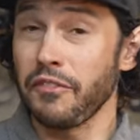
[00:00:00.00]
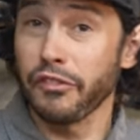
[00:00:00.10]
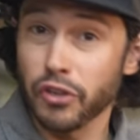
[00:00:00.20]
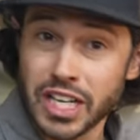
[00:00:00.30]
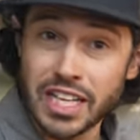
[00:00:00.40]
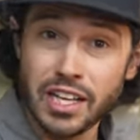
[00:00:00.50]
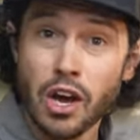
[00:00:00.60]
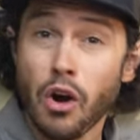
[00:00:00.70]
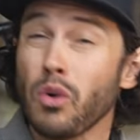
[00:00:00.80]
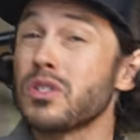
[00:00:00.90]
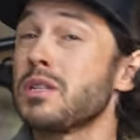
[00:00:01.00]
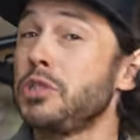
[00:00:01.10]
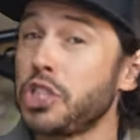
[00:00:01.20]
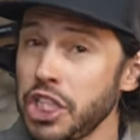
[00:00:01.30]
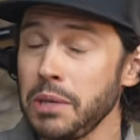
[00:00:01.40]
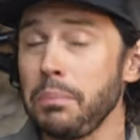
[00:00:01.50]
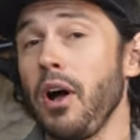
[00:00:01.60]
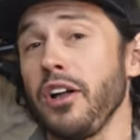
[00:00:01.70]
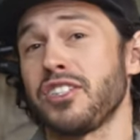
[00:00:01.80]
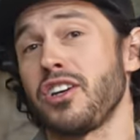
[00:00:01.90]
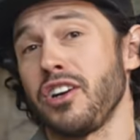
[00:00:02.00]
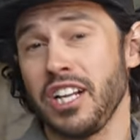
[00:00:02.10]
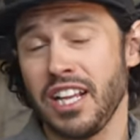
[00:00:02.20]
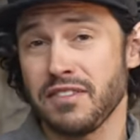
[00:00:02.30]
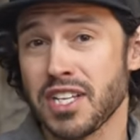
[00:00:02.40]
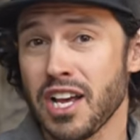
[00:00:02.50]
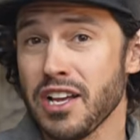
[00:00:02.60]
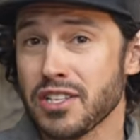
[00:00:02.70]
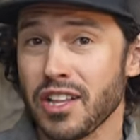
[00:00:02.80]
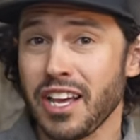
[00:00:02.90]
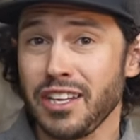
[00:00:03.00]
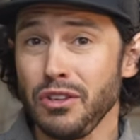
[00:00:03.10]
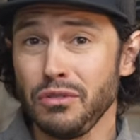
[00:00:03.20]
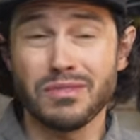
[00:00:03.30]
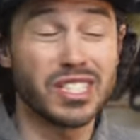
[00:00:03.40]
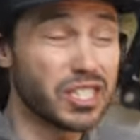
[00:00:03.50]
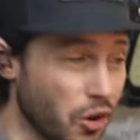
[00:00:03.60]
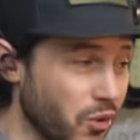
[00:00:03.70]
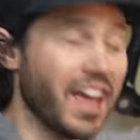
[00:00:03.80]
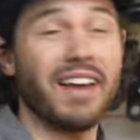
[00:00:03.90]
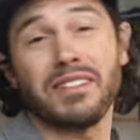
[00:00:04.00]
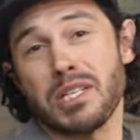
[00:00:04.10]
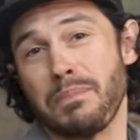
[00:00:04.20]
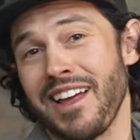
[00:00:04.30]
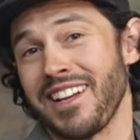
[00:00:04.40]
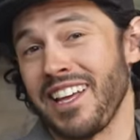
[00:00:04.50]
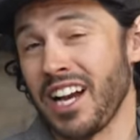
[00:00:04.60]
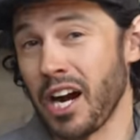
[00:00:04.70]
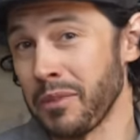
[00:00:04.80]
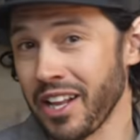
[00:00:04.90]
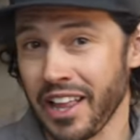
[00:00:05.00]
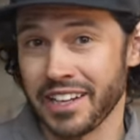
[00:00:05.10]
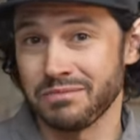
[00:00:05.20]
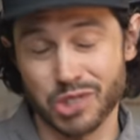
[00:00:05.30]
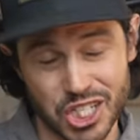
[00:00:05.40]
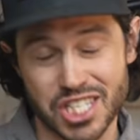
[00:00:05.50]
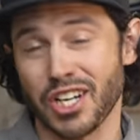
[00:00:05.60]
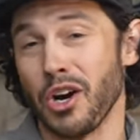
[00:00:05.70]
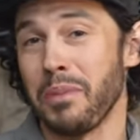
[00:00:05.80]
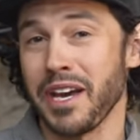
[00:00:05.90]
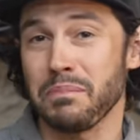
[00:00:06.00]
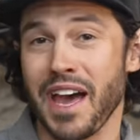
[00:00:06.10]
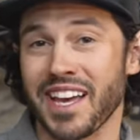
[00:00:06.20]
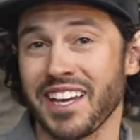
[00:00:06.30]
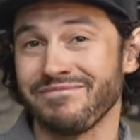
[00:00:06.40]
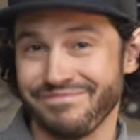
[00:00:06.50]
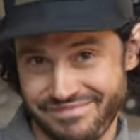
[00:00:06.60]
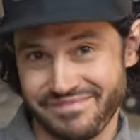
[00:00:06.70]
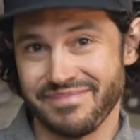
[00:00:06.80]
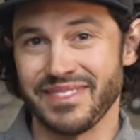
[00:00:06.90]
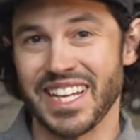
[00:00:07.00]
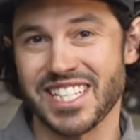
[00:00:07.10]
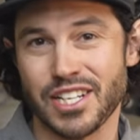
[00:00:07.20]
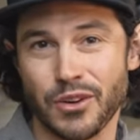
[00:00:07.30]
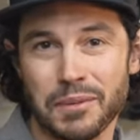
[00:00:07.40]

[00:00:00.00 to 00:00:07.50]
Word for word: free or some cheap alternatives so that you don't have to spend an arm and a leg just to go bikepacking. Let's do